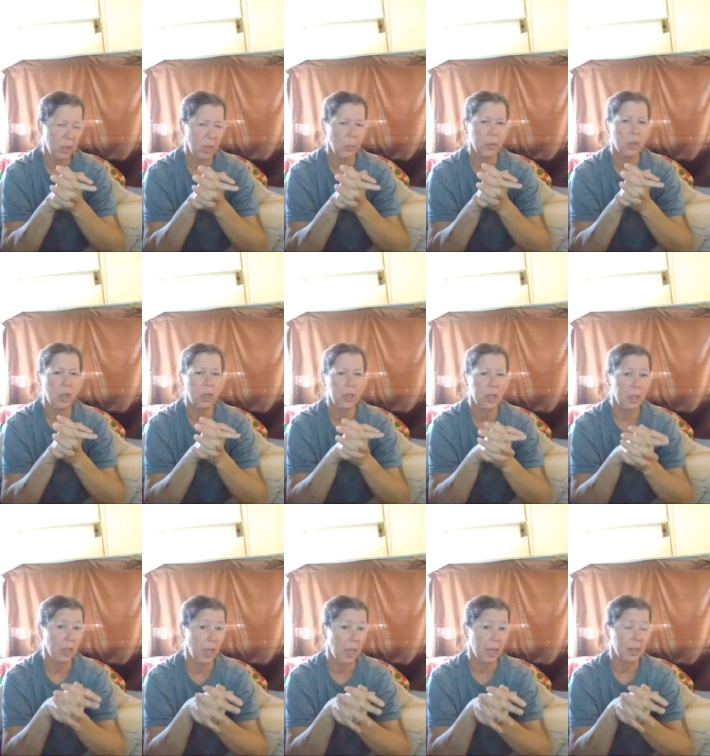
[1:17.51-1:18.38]
They would call it
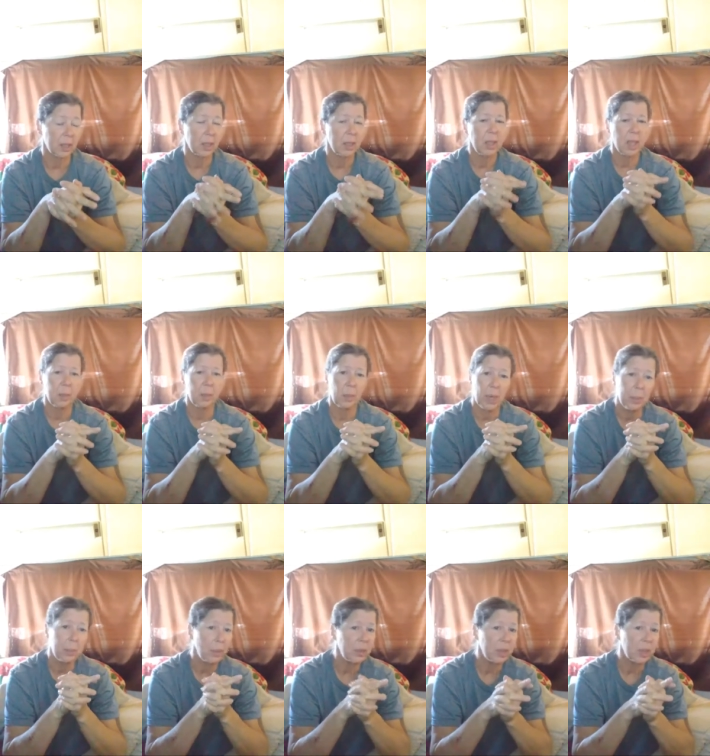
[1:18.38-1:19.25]
neglect. In my
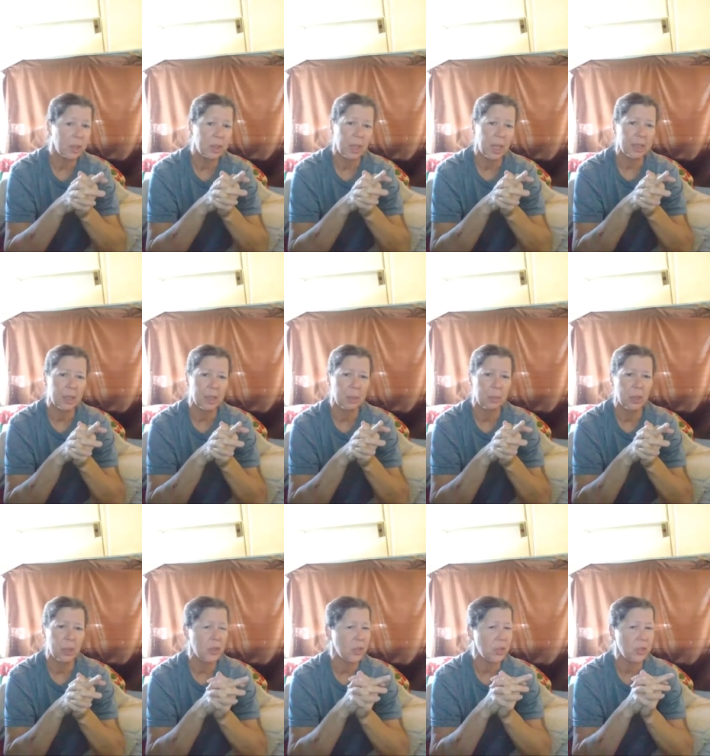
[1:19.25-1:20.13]
book, neglect and
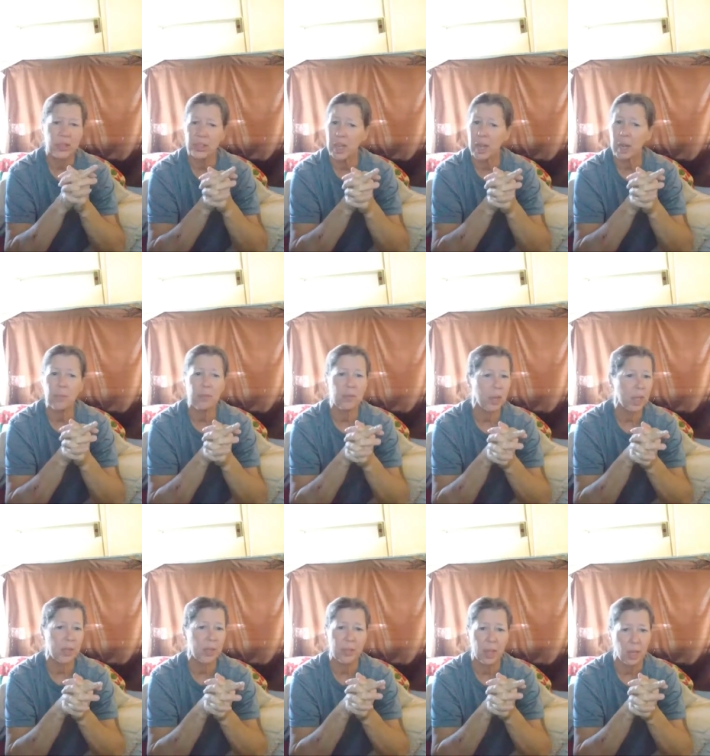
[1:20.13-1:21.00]
abuse are the same
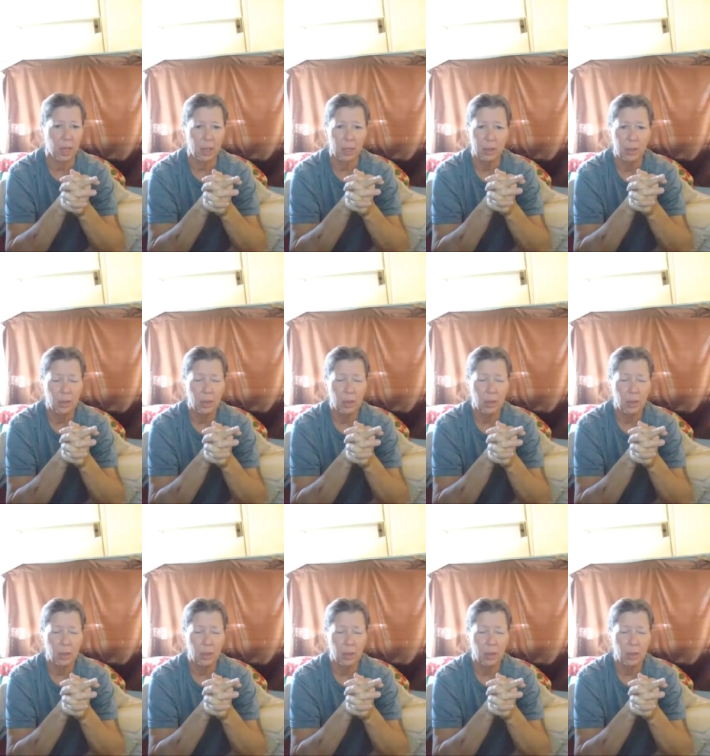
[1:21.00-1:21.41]
frickin' thing.